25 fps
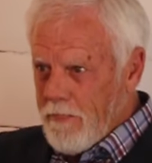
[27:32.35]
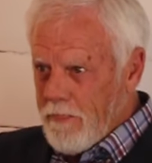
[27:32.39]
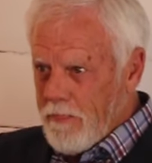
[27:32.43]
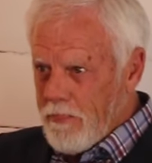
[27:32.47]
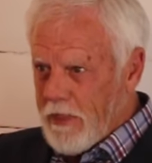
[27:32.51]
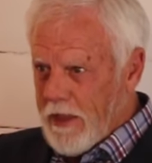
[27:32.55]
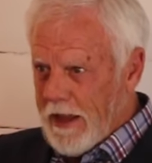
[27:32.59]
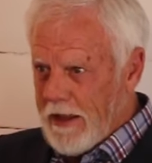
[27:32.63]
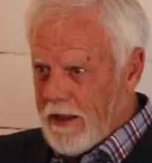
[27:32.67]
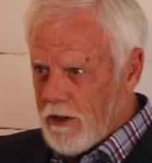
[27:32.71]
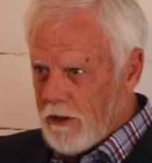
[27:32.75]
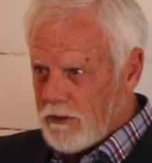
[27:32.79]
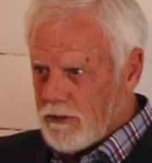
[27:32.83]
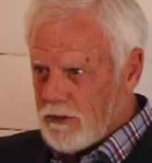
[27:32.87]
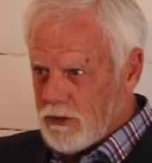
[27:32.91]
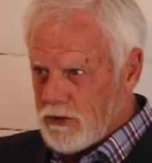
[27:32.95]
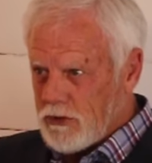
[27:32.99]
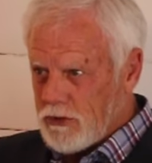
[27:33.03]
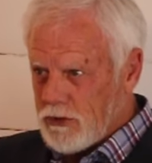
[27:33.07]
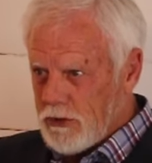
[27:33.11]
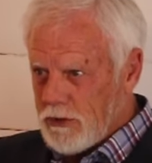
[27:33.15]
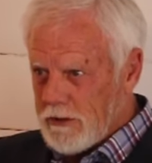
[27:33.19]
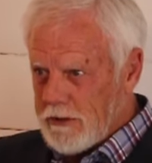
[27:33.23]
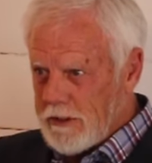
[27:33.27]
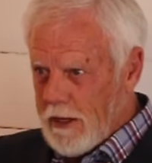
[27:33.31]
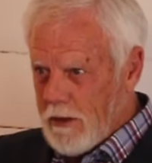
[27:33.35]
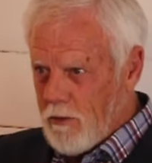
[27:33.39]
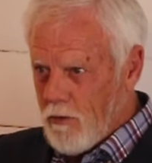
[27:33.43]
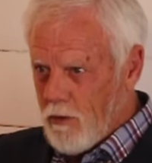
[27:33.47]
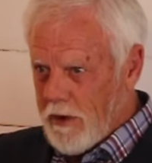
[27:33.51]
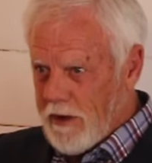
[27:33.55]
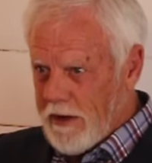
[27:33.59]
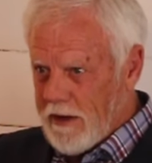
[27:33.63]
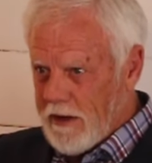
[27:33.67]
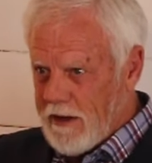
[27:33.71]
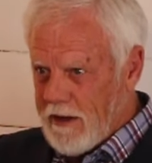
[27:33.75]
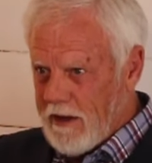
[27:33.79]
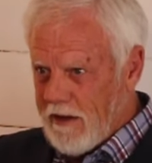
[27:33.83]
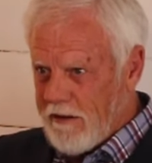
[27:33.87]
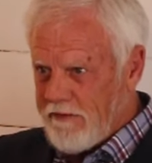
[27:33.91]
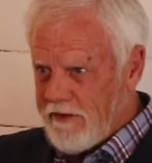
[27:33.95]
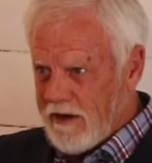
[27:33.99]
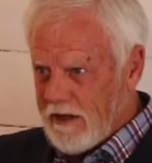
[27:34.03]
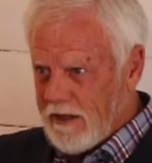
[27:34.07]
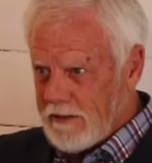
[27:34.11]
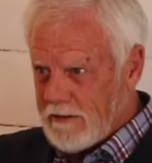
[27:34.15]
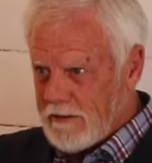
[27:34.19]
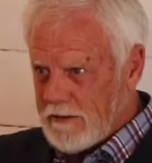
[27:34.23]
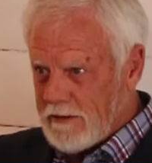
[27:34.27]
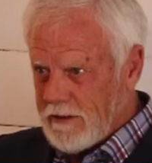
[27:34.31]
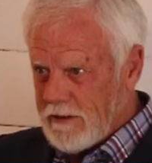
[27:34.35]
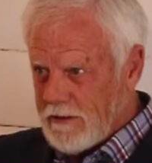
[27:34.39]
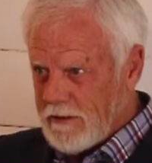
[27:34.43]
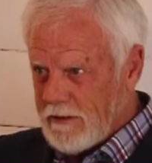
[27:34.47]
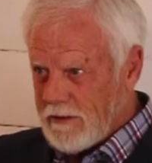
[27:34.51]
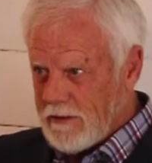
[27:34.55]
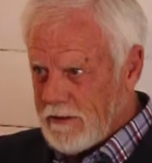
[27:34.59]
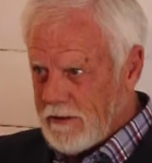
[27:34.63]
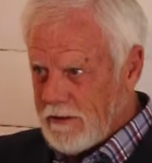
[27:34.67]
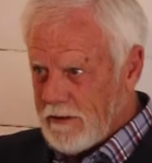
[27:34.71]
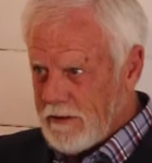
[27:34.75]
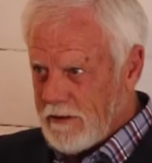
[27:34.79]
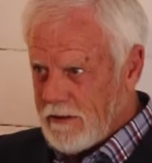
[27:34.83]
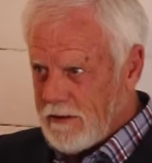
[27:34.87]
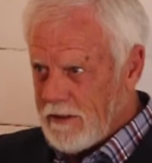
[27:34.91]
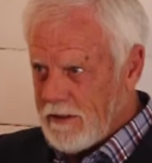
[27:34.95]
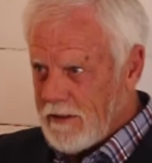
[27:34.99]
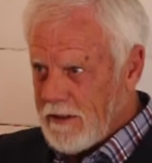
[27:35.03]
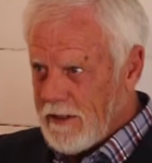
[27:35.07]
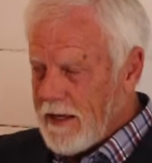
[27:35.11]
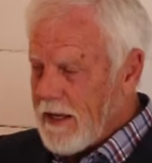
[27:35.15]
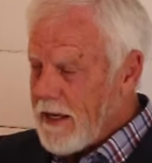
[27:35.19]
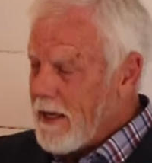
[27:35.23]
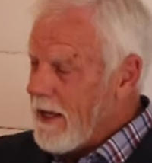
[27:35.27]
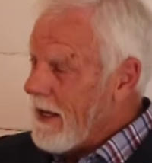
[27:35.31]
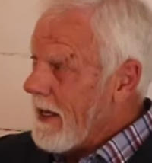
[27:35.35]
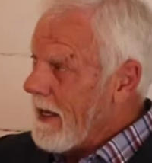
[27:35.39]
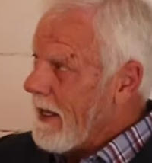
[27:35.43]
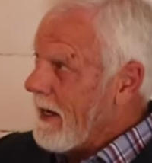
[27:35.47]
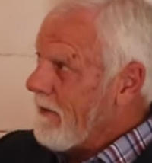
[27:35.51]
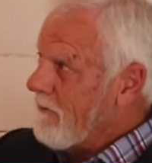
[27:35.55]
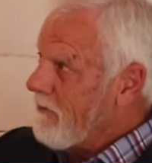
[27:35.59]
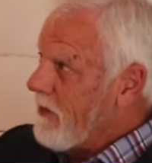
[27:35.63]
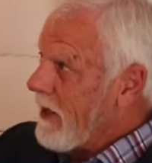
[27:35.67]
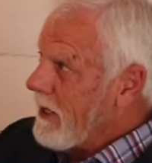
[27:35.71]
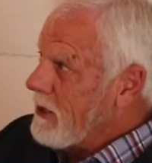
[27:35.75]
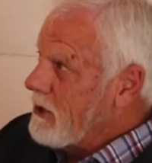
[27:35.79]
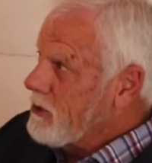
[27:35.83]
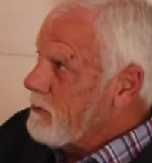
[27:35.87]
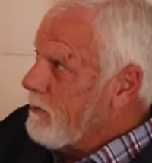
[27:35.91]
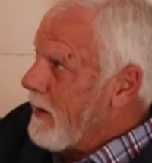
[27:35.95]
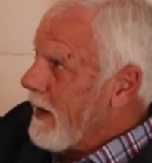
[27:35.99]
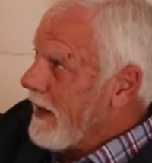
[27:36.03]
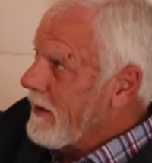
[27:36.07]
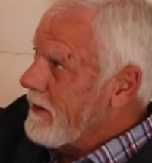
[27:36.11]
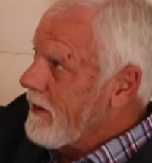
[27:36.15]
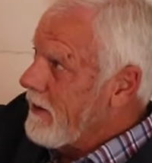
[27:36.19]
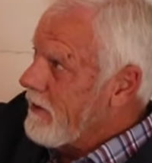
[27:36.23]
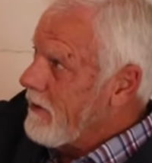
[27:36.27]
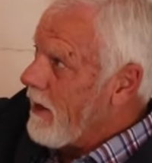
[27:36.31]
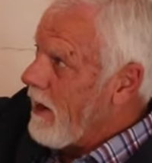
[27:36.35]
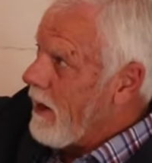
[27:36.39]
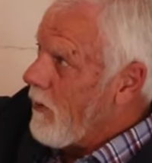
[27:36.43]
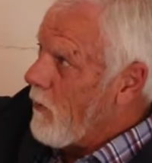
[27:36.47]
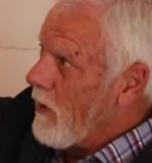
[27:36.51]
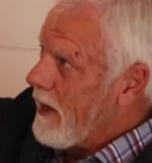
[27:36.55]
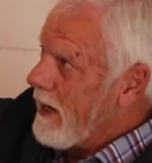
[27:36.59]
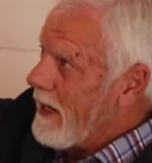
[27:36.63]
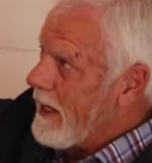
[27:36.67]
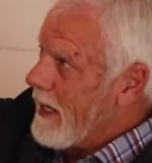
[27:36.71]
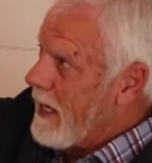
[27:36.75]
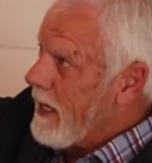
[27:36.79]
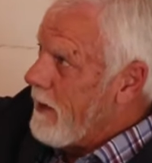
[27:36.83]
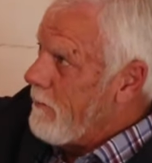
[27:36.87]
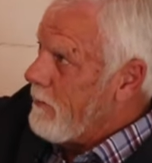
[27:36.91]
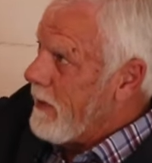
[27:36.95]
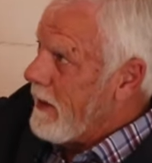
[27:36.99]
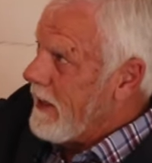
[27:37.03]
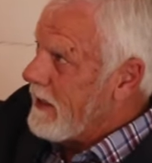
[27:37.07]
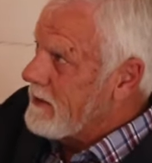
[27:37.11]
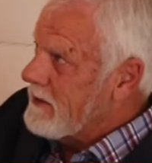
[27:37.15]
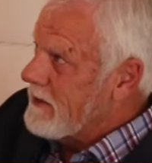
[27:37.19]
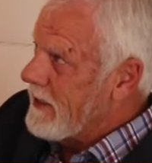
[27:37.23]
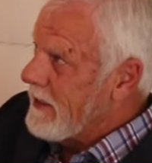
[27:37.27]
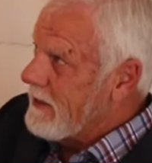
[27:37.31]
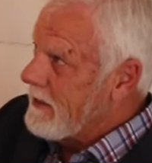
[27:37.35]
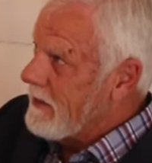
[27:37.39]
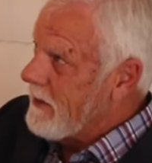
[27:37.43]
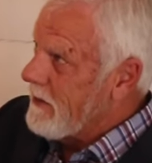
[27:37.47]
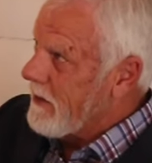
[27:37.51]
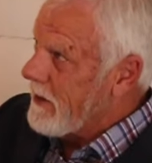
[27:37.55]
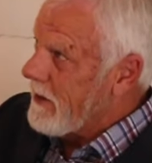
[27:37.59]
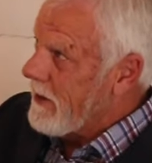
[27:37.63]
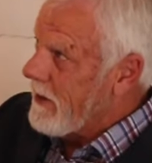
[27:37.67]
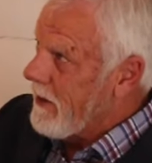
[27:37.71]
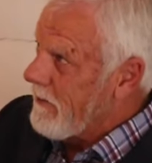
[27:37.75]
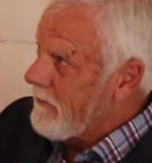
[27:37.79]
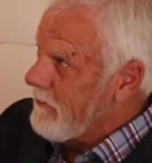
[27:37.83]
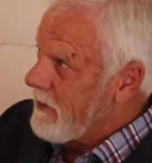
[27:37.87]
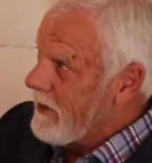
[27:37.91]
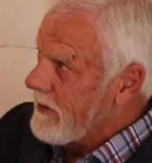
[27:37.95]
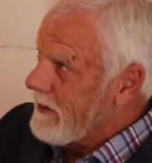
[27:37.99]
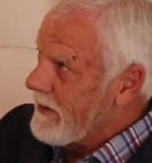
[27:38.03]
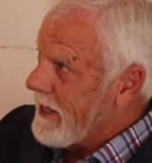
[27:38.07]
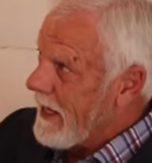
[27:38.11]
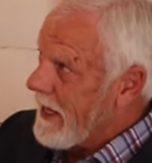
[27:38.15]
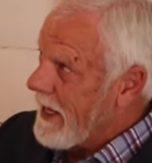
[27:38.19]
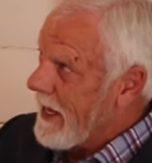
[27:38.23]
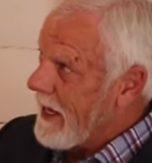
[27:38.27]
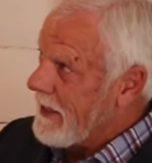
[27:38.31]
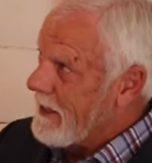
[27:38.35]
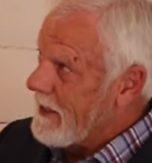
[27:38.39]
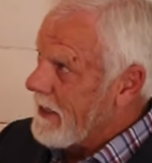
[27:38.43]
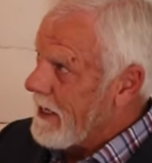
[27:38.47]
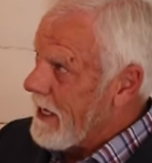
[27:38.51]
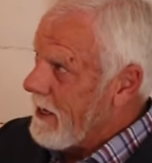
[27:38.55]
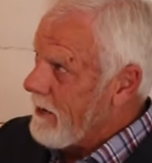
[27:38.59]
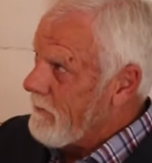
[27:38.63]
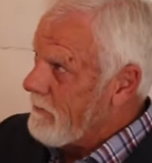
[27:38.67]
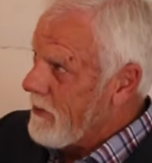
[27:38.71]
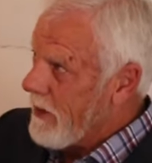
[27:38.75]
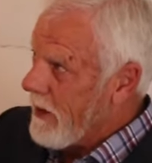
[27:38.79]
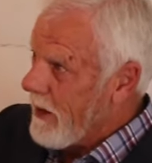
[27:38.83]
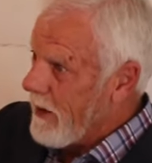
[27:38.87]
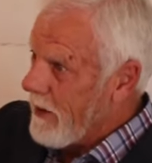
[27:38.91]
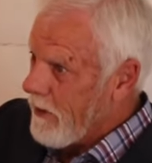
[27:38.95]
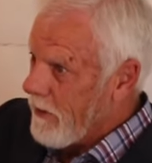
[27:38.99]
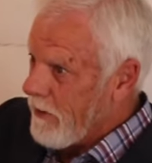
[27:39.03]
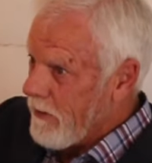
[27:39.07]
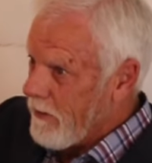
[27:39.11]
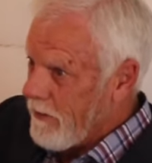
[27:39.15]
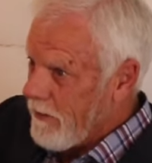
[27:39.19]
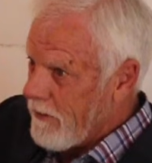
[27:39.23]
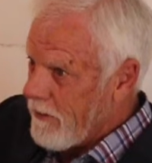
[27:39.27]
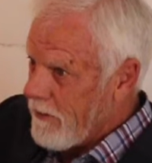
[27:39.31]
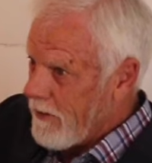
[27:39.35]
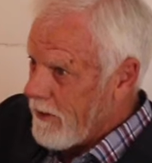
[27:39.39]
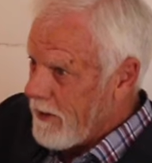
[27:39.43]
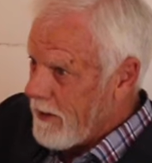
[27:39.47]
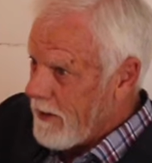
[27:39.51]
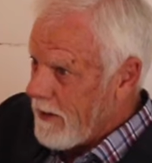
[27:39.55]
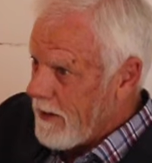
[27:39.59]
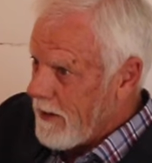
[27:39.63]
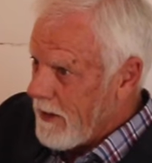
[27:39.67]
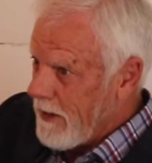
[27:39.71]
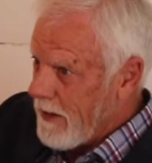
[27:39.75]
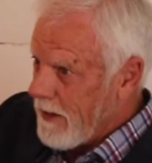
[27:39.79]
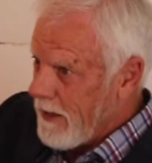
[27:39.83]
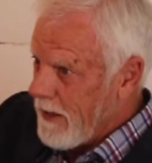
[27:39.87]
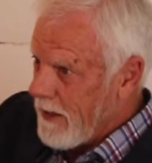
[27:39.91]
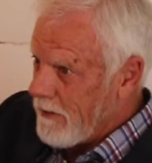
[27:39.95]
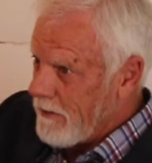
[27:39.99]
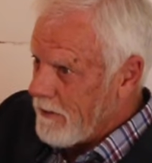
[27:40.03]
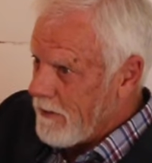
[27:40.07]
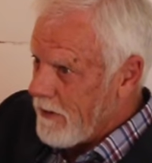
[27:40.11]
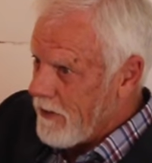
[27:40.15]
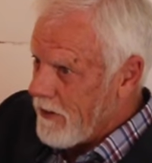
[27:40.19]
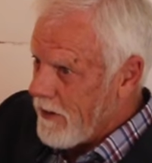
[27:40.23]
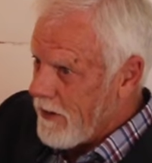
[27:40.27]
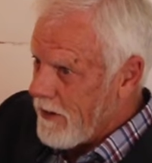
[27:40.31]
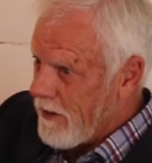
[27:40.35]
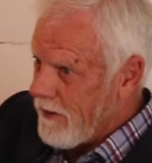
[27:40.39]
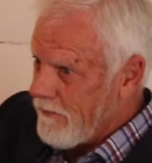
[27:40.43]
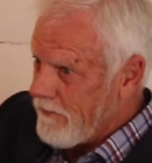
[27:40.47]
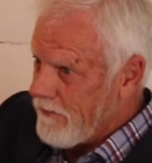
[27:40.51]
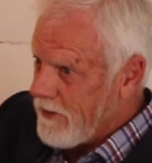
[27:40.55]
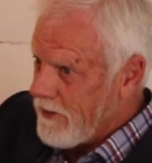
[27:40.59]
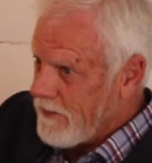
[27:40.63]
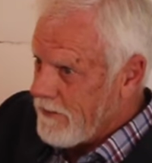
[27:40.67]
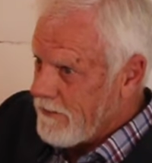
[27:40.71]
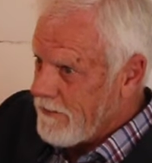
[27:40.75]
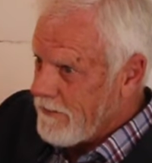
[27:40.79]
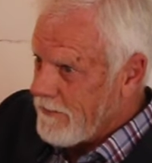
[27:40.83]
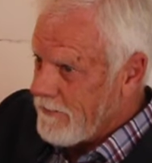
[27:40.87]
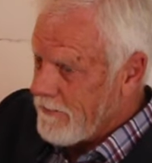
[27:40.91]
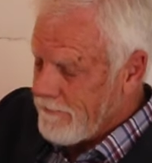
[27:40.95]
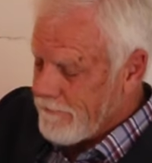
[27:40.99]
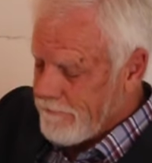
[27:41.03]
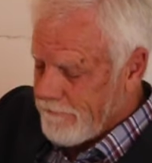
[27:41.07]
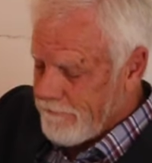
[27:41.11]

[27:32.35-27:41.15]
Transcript: They understood they were in covenant. And if they expected Yahweh to keep his end of the covenant, they had to keep their end of the covenant.